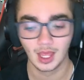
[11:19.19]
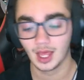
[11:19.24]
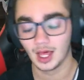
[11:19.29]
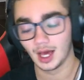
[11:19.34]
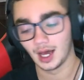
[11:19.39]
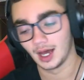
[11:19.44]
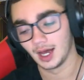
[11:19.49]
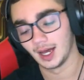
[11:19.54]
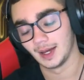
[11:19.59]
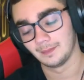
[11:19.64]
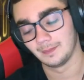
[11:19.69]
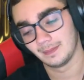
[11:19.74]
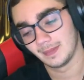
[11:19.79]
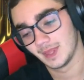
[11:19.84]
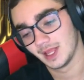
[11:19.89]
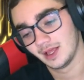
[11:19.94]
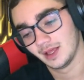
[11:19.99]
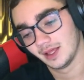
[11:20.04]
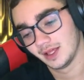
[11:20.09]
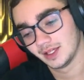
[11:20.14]

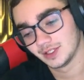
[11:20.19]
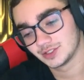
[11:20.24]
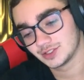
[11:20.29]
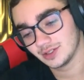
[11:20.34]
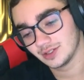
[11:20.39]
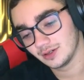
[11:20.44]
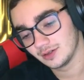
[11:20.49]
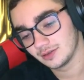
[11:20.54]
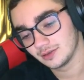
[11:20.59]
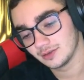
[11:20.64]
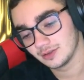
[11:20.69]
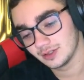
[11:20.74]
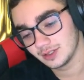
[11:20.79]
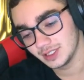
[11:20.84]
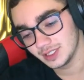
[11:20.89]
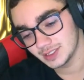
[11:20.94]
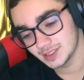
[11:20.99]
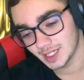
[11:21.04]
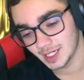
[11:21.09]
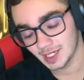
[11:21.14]
So
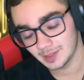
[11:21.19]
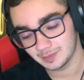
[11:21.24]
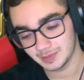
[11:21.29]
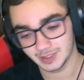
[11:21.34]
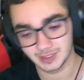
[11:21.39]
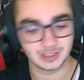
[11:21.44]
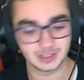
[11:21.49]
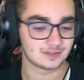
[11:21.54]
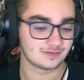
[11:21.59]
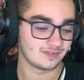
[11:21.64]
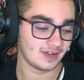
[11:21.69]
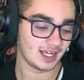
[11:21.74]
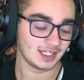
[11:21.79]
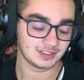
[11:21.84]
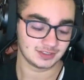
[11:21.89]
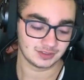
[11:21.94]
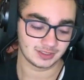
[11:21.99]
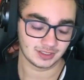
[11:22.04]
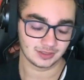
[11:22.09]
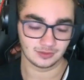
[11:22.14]
his op is faster
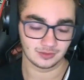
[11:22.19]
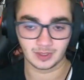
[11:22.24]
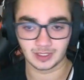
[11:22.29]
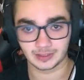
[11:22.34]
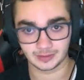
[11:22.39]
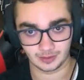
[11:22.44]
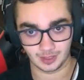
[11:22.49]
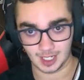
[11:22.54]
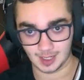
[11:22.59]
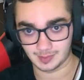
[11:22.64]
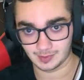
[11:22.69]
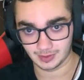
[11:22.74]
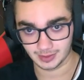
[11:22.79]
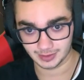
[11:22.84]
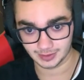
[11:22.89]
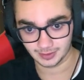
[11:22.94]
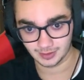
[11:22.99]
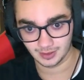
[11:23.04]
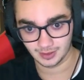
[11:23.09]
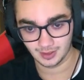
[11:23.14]
than the regular
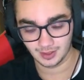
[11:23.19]
operator.